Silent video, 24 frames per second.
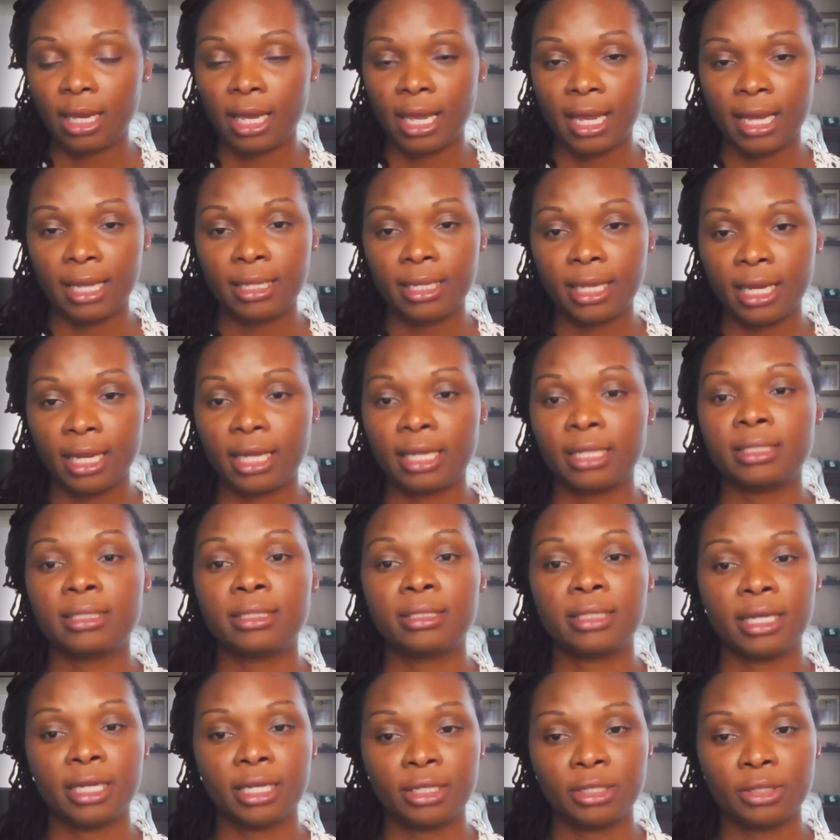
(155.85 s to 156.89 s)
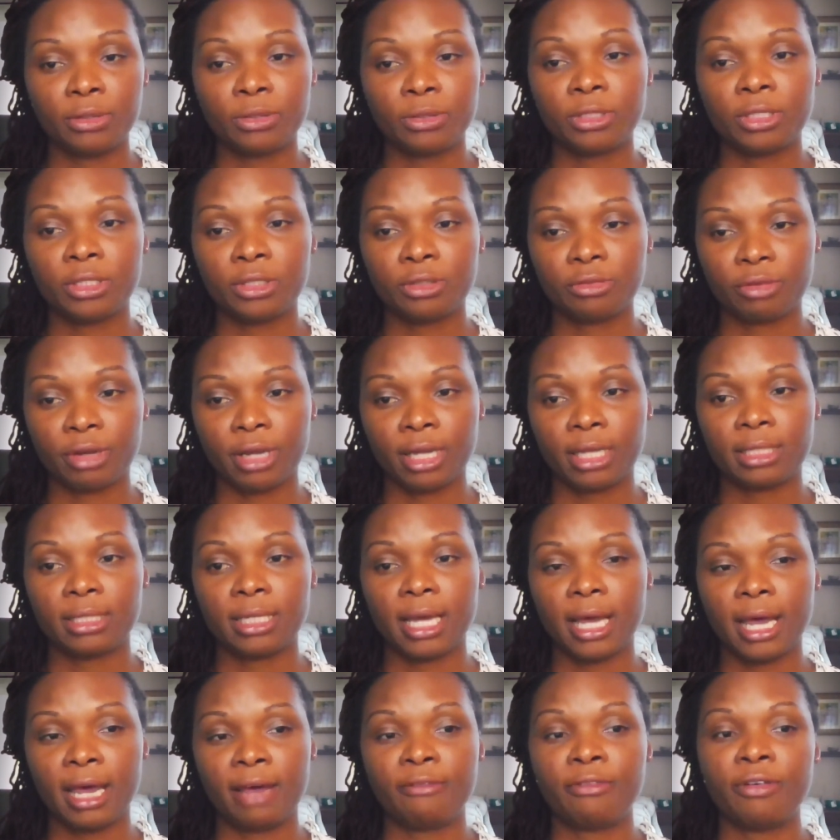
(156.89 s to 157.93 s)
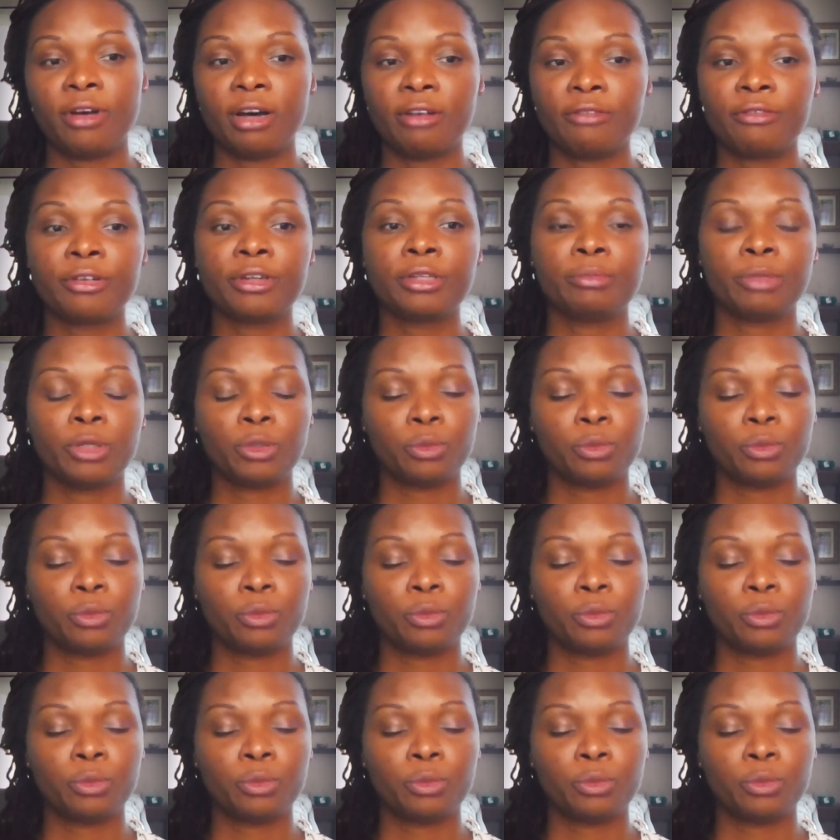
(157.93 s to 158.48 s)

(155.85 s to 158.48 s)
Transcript: and AIDS diagnosis rate have hovered